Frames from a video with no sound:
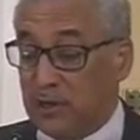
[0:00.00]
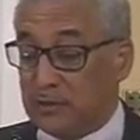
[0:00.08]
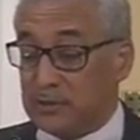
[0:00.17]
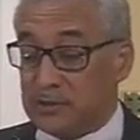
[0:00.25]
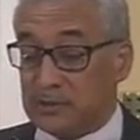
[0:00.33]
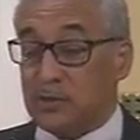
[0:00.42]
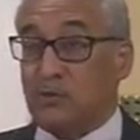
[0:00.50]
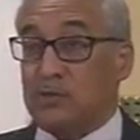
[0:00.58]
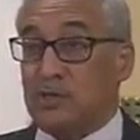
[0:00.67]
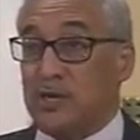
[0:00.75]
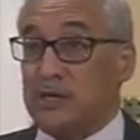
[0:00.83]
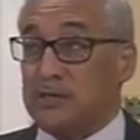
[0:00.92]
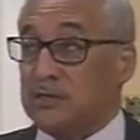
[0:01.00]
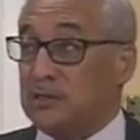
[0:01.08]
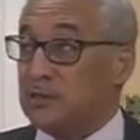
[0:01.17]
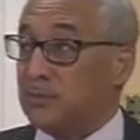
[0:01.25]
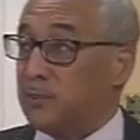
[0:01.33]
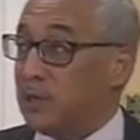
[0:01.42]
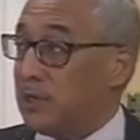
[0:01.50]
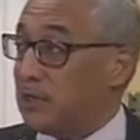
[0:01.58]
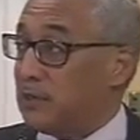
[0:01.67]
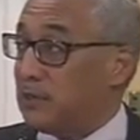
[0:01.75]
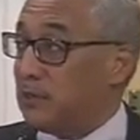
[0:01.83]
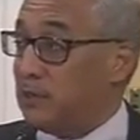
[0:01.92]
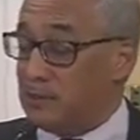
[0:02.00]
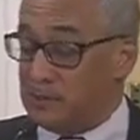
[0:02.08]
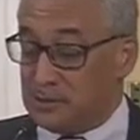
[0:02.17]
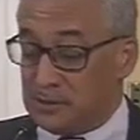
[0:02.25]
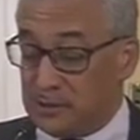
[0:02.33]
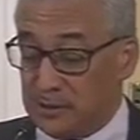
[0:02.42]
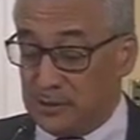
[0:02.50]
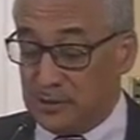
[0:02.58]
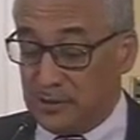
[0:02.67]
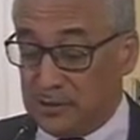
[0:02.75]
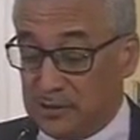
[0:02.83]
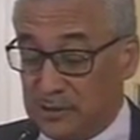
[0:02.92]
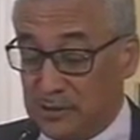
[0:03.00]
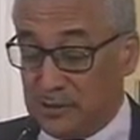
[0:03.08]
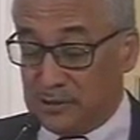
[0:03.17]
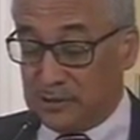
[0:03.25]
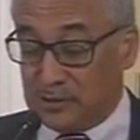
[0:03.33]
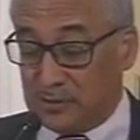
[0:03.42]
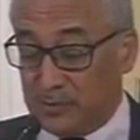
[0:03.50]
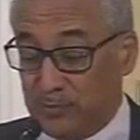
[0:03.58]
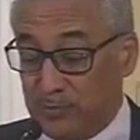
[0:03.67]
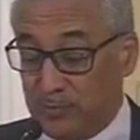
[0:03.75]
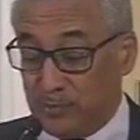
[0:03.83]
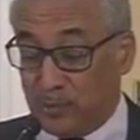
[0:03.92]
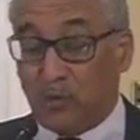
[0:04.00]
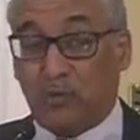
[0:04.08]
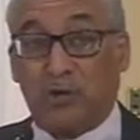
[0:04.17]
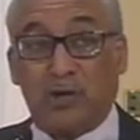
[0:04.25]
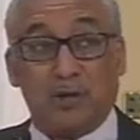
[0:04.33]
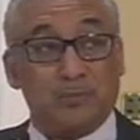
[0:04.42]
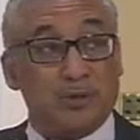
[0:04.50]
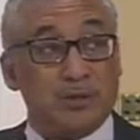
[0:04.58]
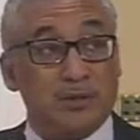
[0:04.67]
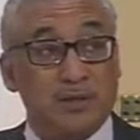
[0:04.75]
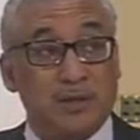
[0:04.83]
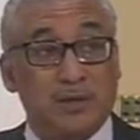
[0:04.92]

This association plan is a program that